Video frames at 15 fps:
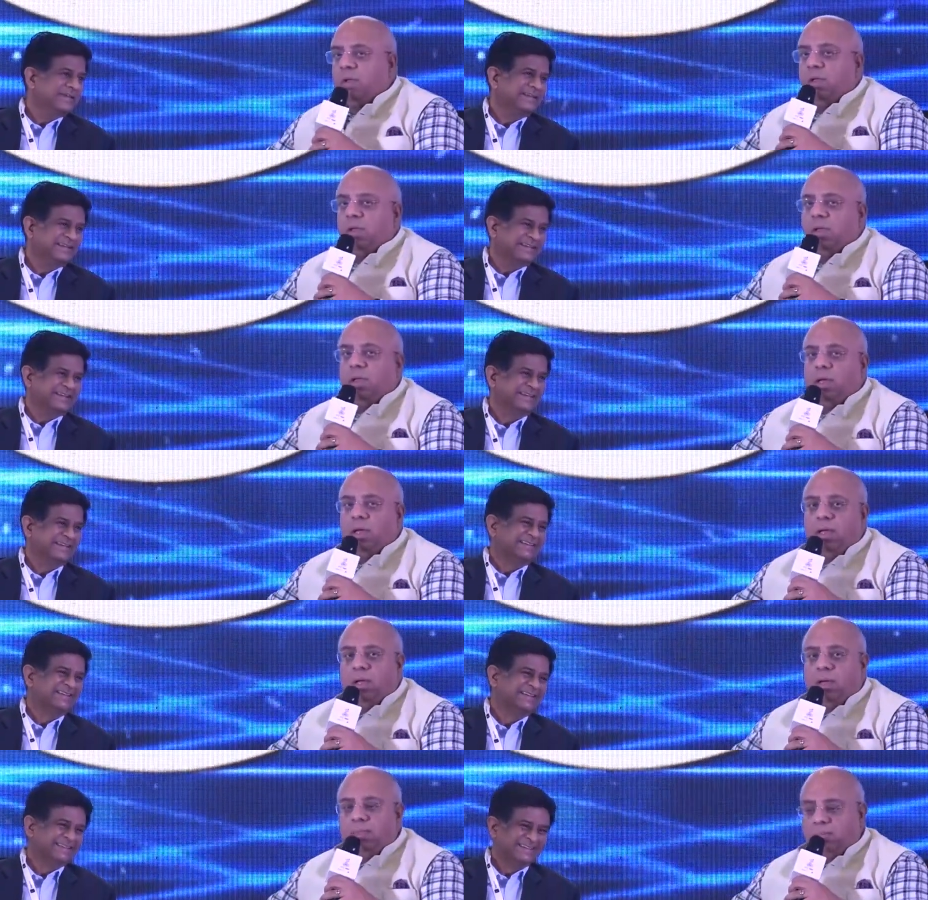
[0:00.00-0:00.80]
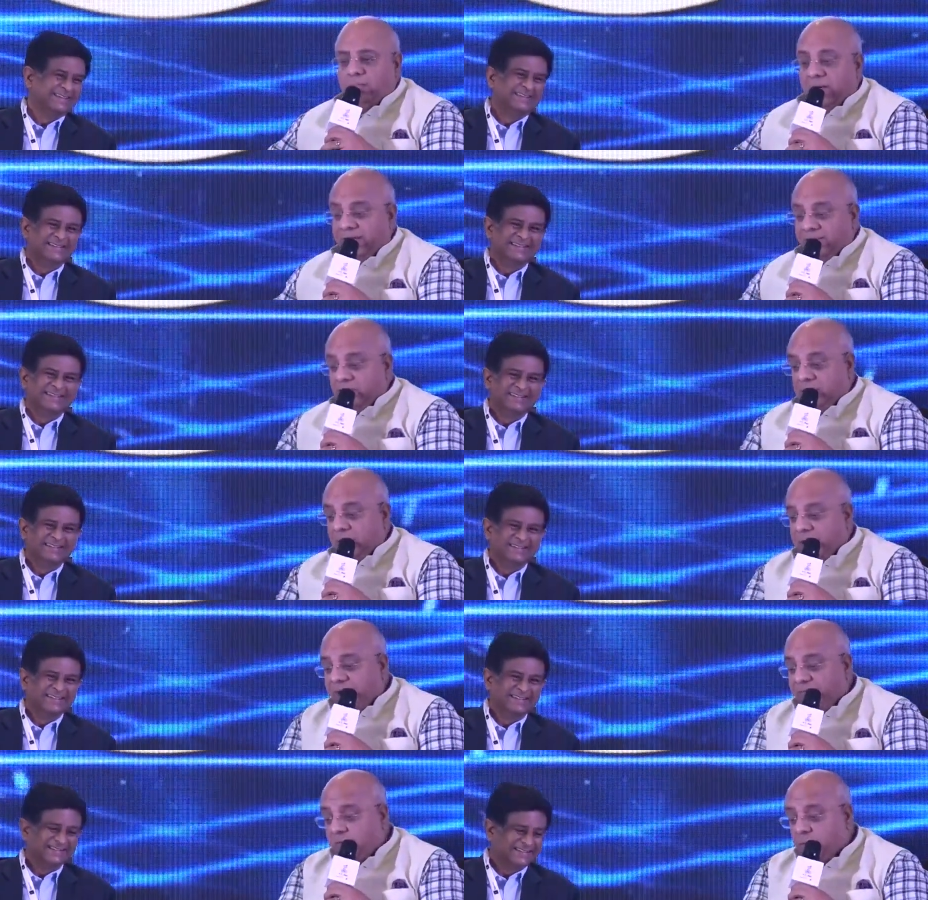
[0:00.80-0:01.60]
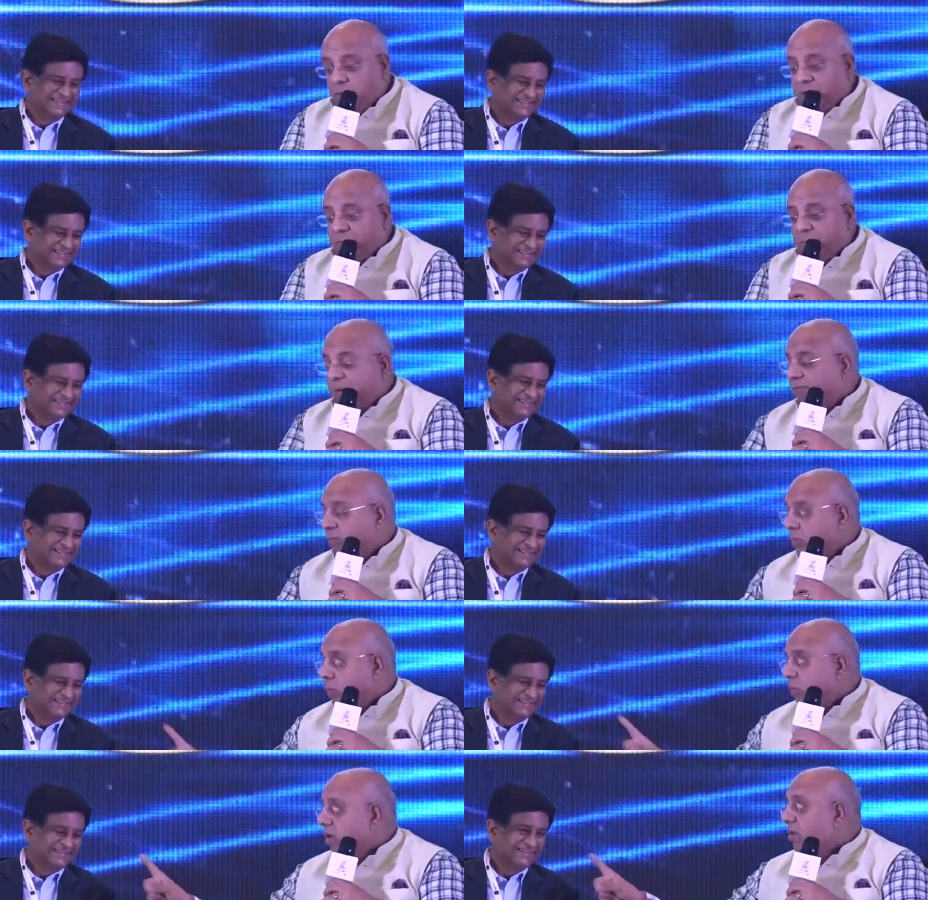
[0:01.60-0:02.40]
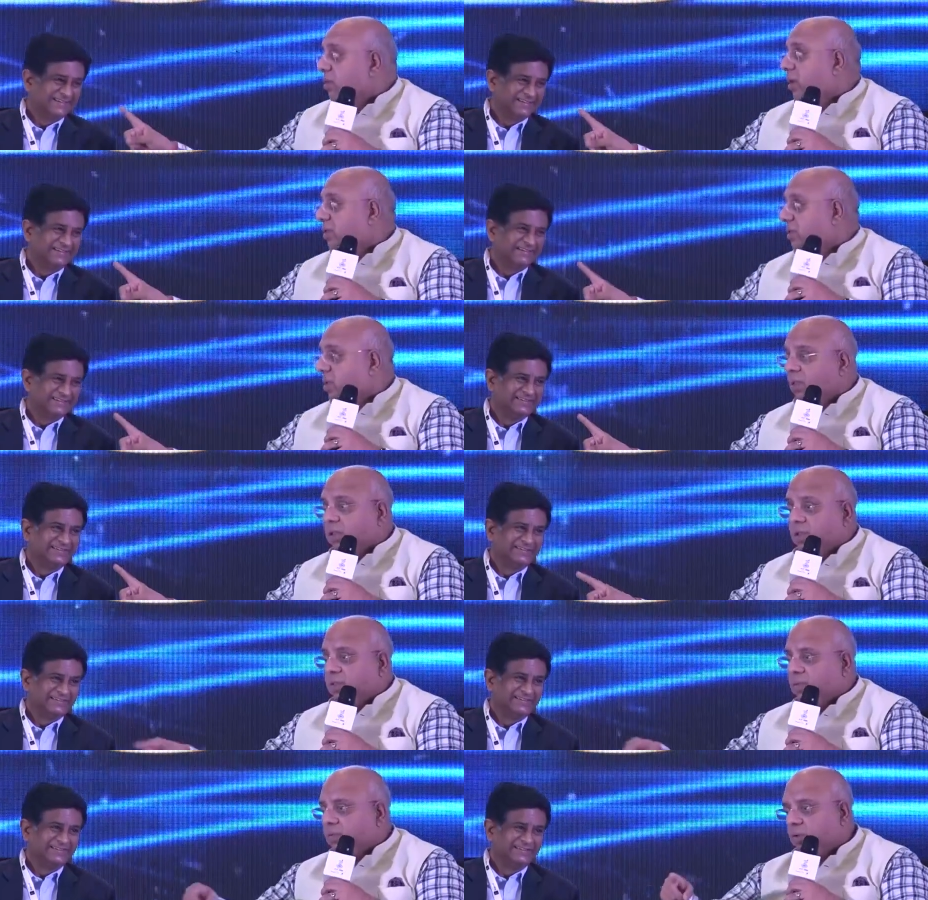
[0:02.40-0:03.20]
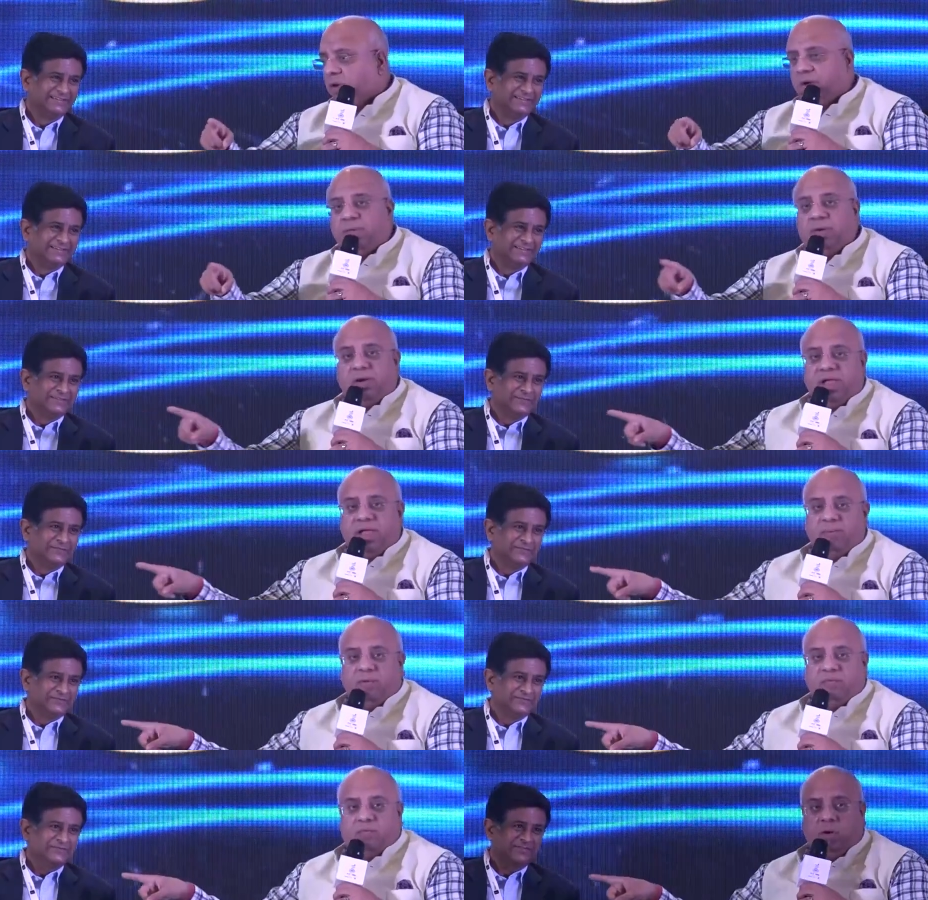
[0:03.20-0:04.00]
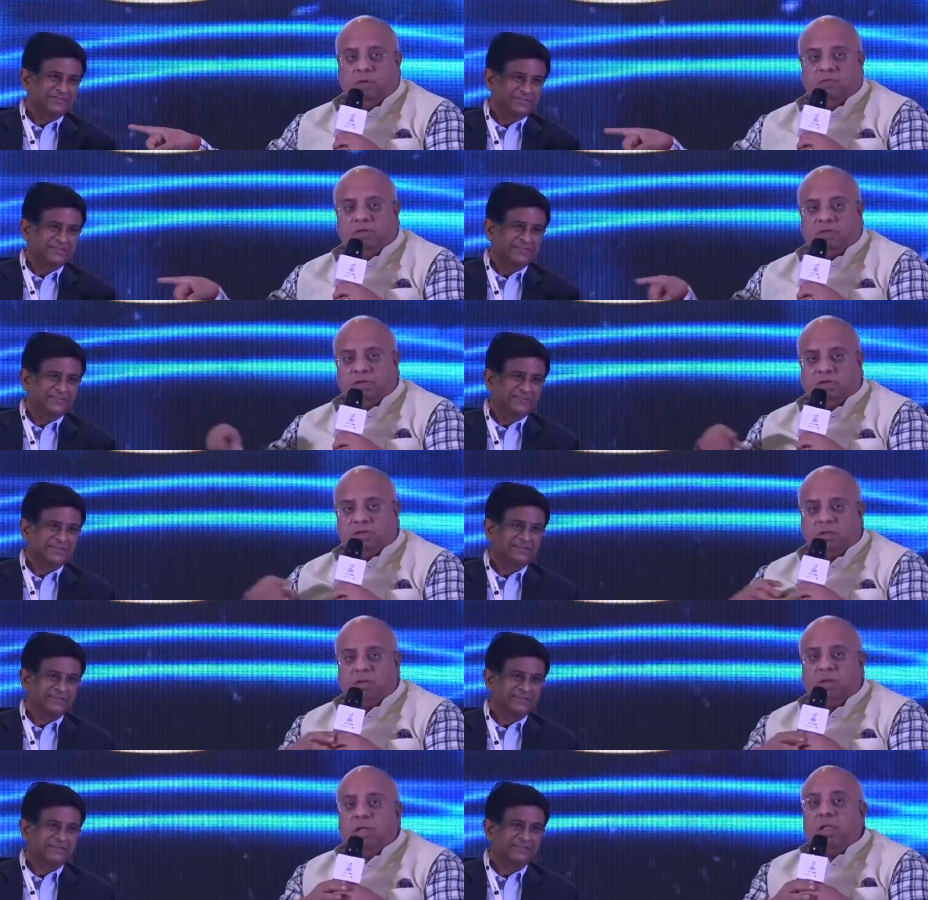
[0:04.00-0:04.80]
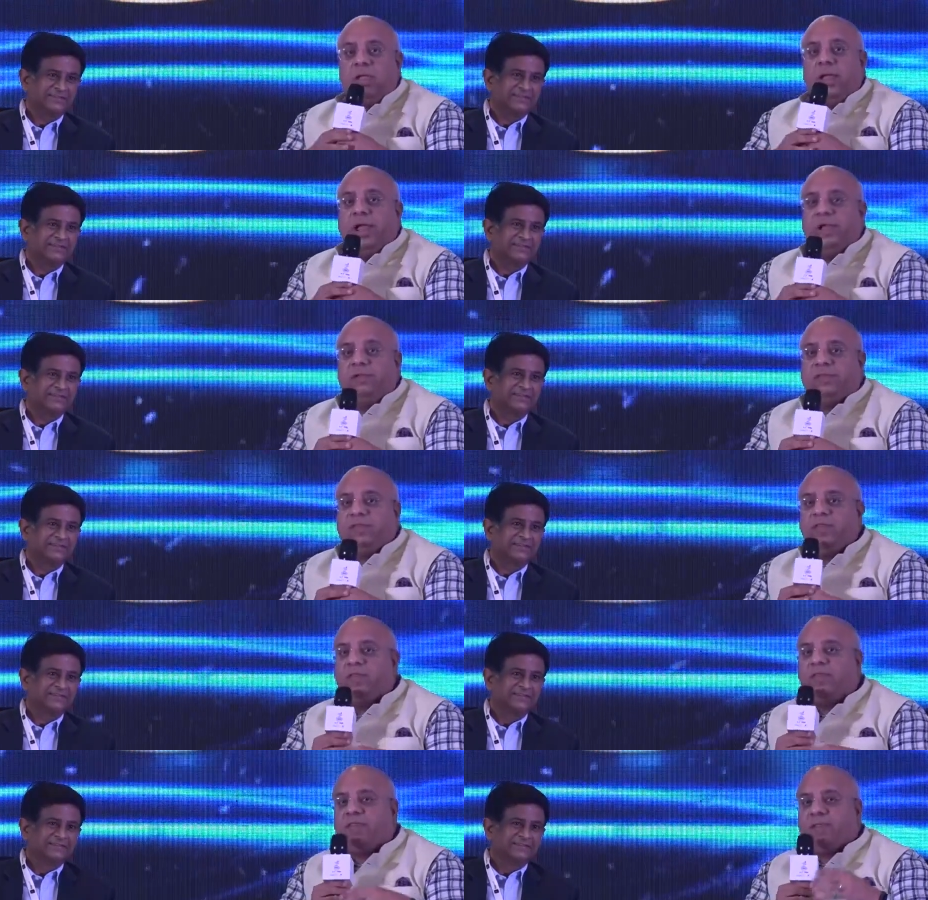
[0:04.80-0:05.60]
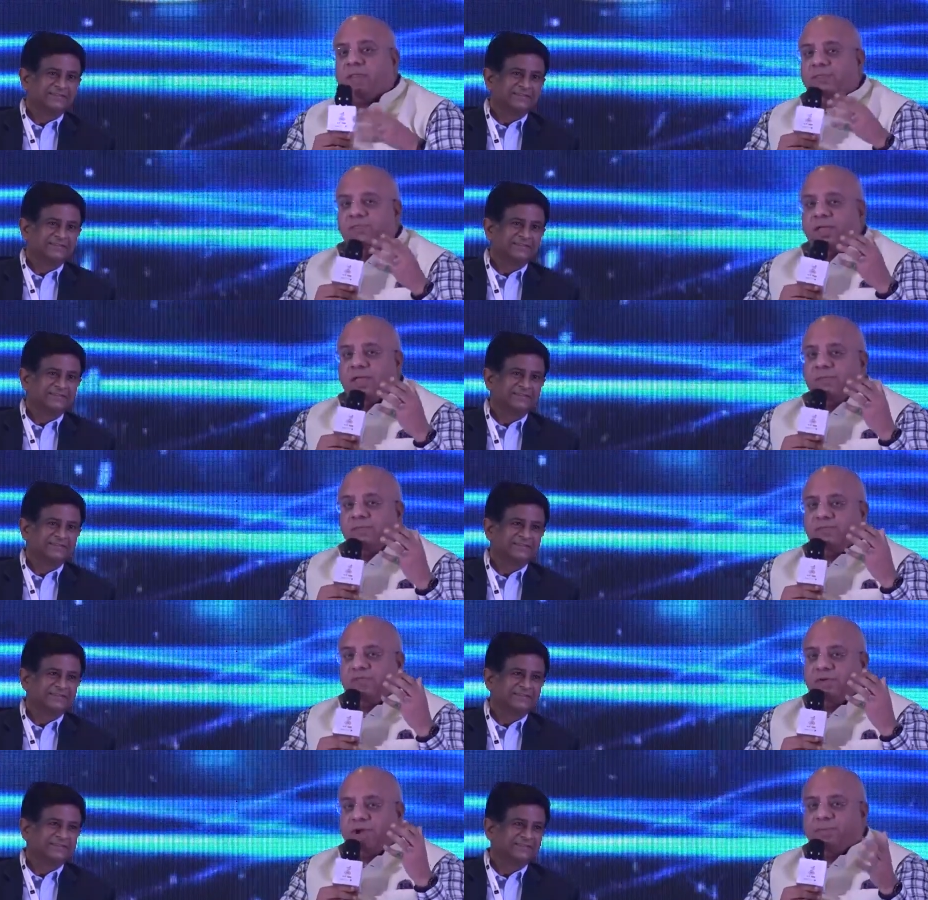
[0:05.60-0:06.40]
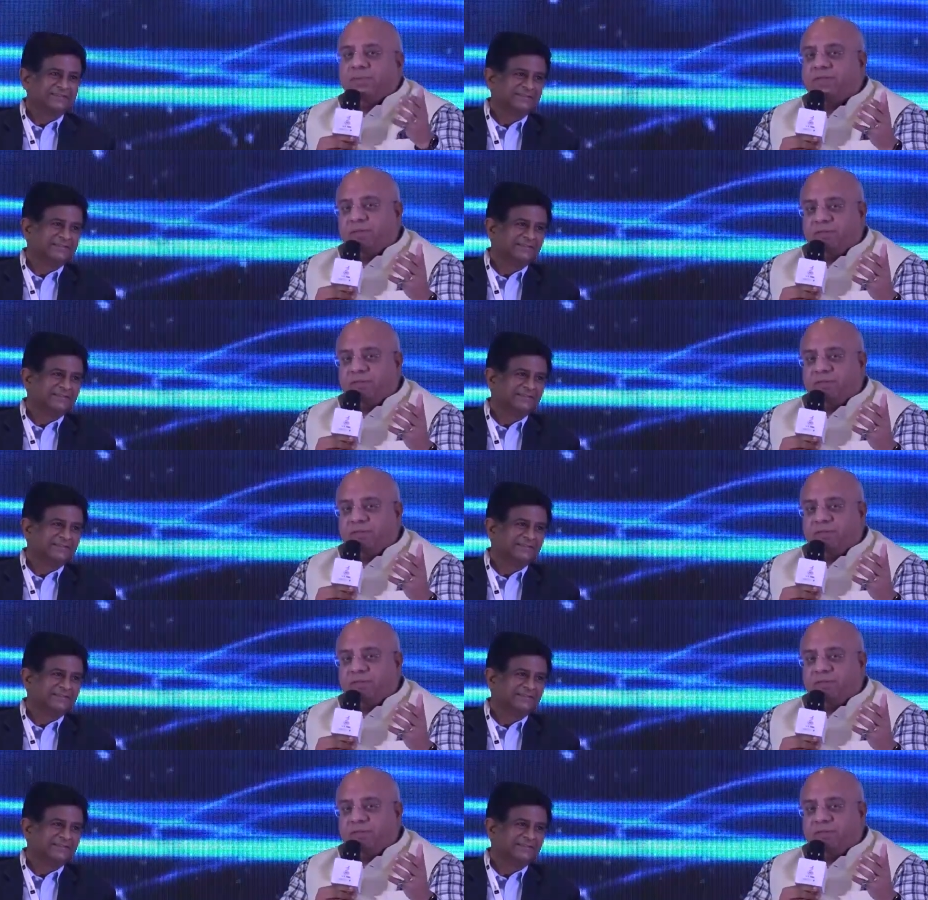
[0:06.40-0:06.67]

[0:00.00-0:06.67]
Speaker 1: Um, I haven't. I've looked at my phone only once in this whatever time of conversation, and since my friend Mr.